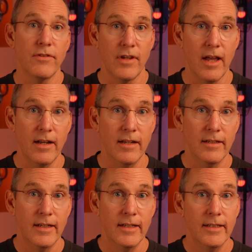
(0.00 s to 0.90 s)
other side.
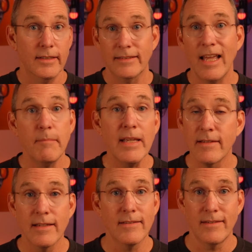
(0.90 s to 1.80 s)
That
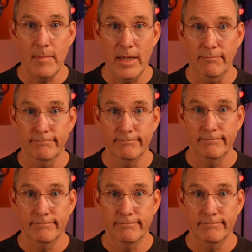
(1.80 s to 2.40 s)
made sense to me.